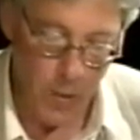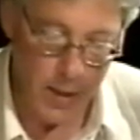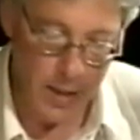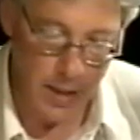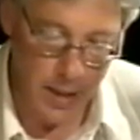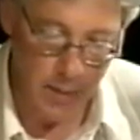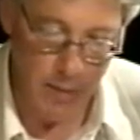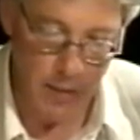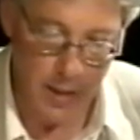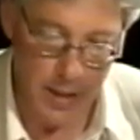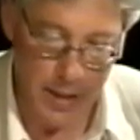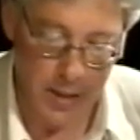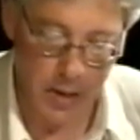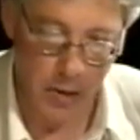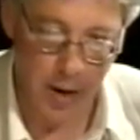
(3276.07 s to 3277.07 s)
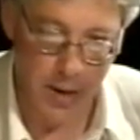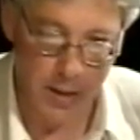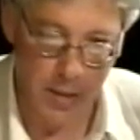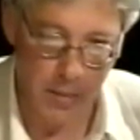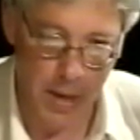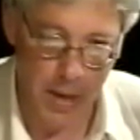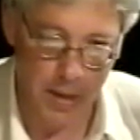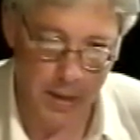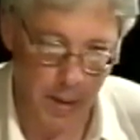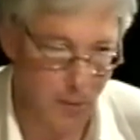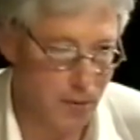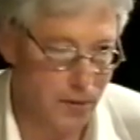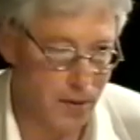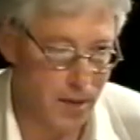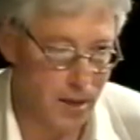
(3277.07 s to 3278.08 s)
We deliberately tried to make
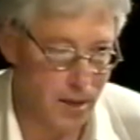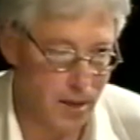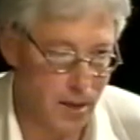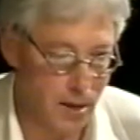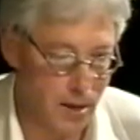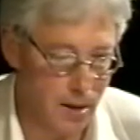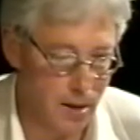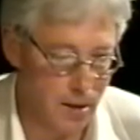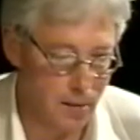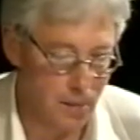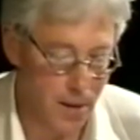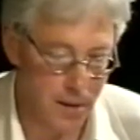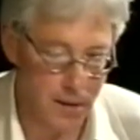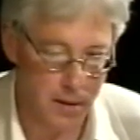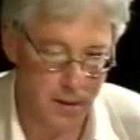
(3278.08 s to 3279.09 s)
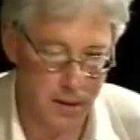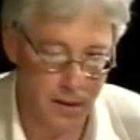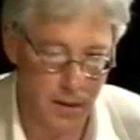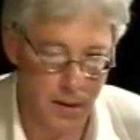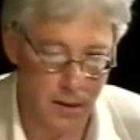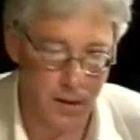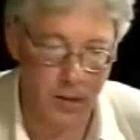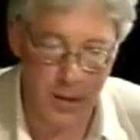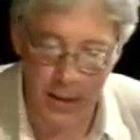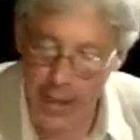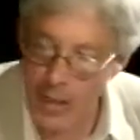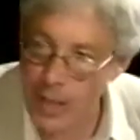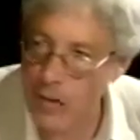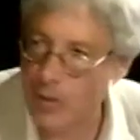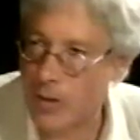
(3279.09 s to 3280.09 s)
some of the methods
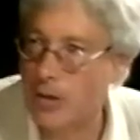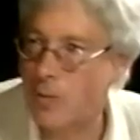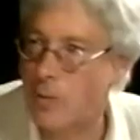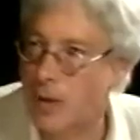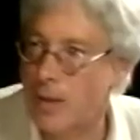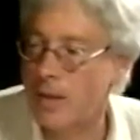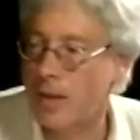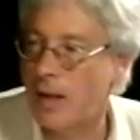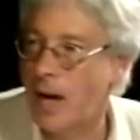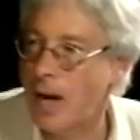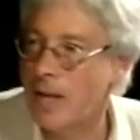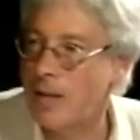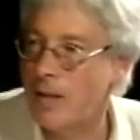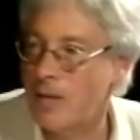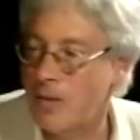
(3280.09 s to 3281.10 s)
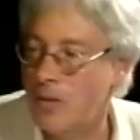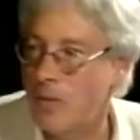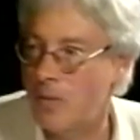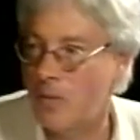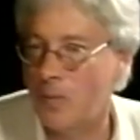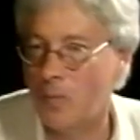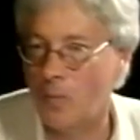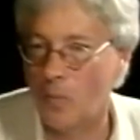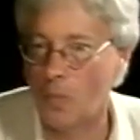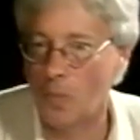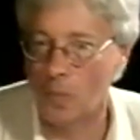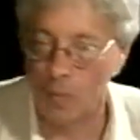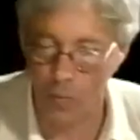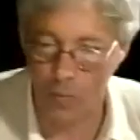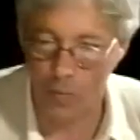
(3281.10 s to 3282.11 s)
continuous with the kinds of
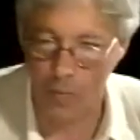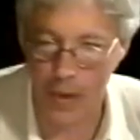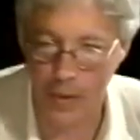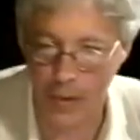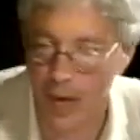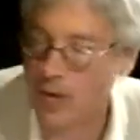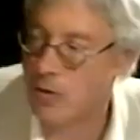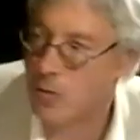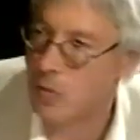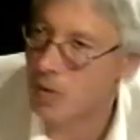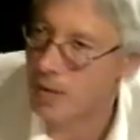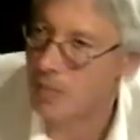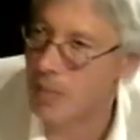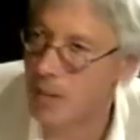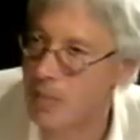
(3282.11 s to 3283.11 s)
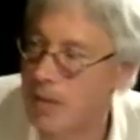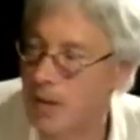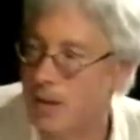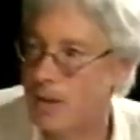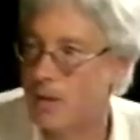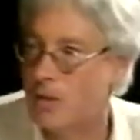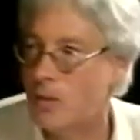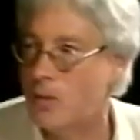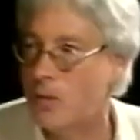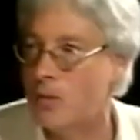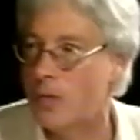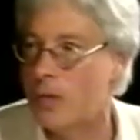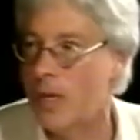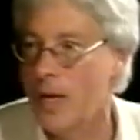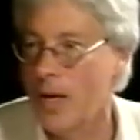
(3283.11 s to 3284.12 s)
educational work that might be done in
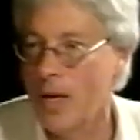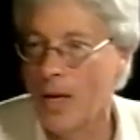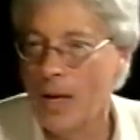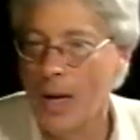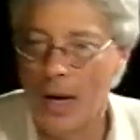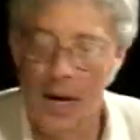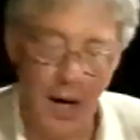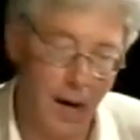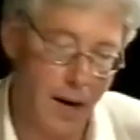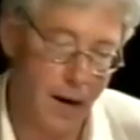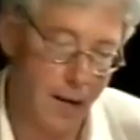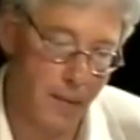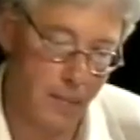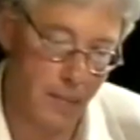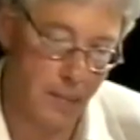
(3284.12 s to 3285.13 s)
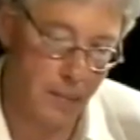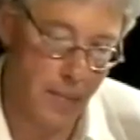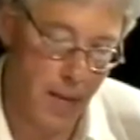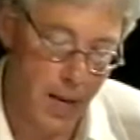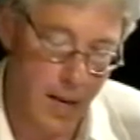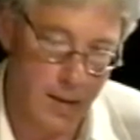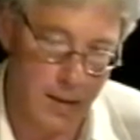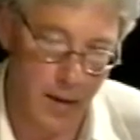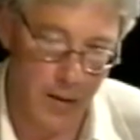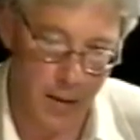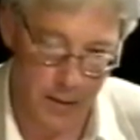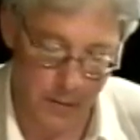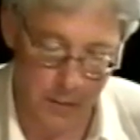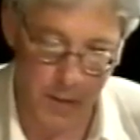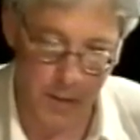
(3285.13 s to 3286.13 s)
schools.
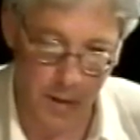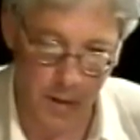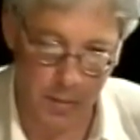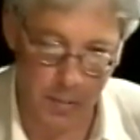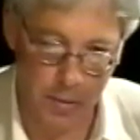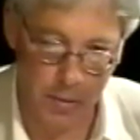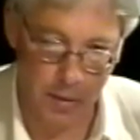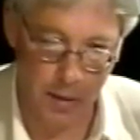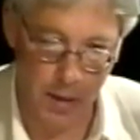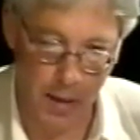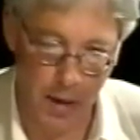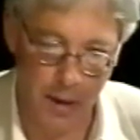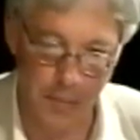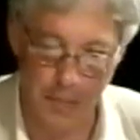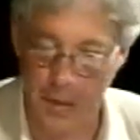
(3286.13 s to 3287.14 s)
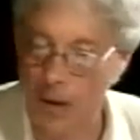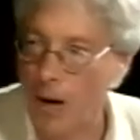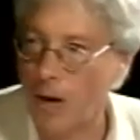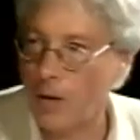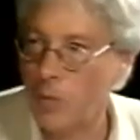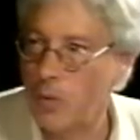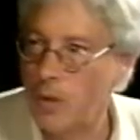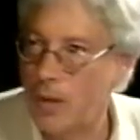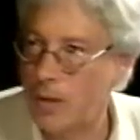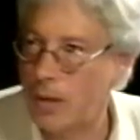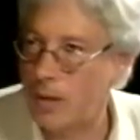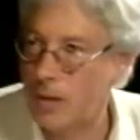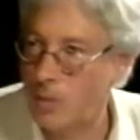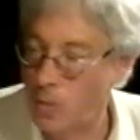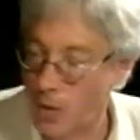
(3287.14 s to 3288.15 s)
So that, for example, the
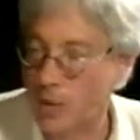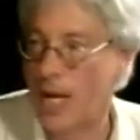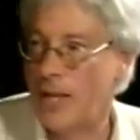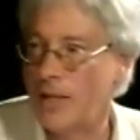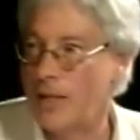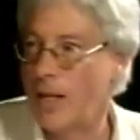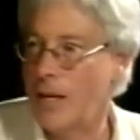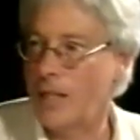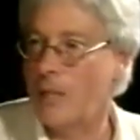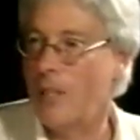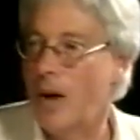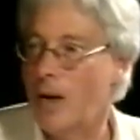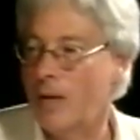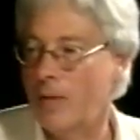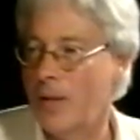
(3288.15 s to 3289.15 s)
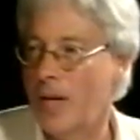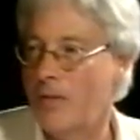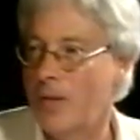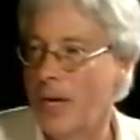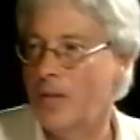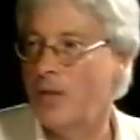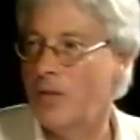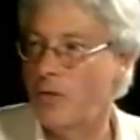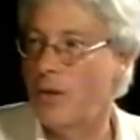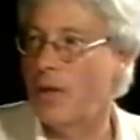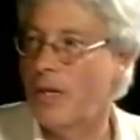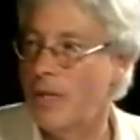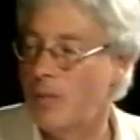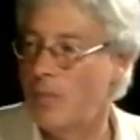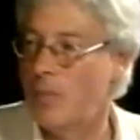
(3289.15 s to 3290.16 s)
artwork was actually done as part of a kind of national
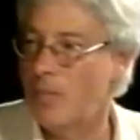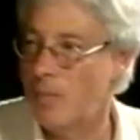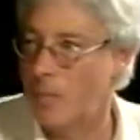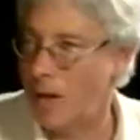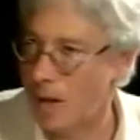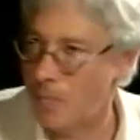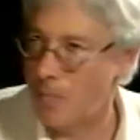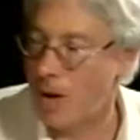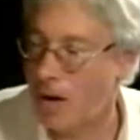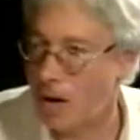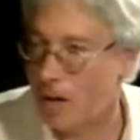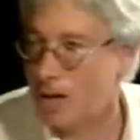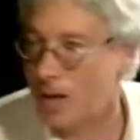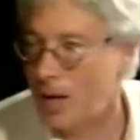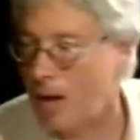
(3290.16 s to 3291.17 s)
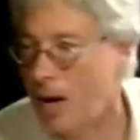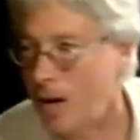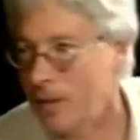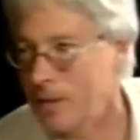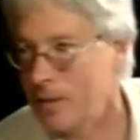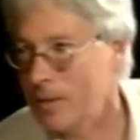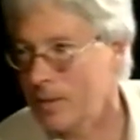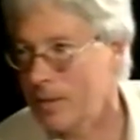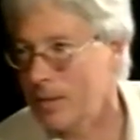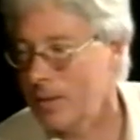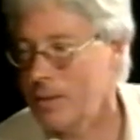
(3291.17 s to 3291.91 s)
curriculum art